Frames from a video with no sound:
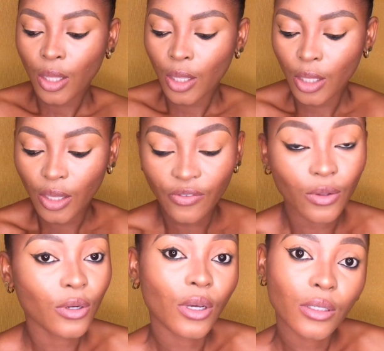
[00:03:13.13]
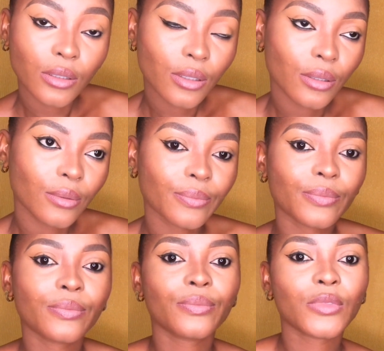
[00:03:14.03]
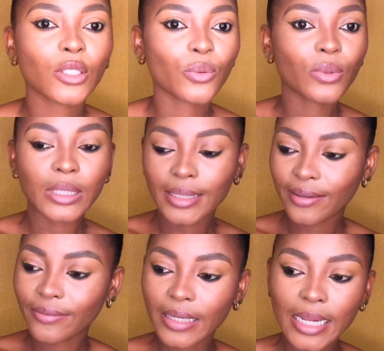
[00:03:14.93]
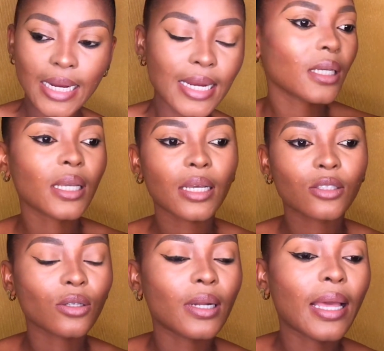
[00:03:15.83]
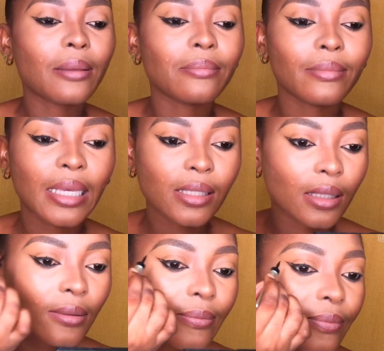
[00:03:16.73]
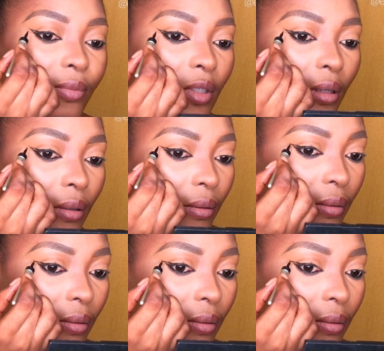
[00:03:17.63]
if you don't, you will definitely get your line messy. So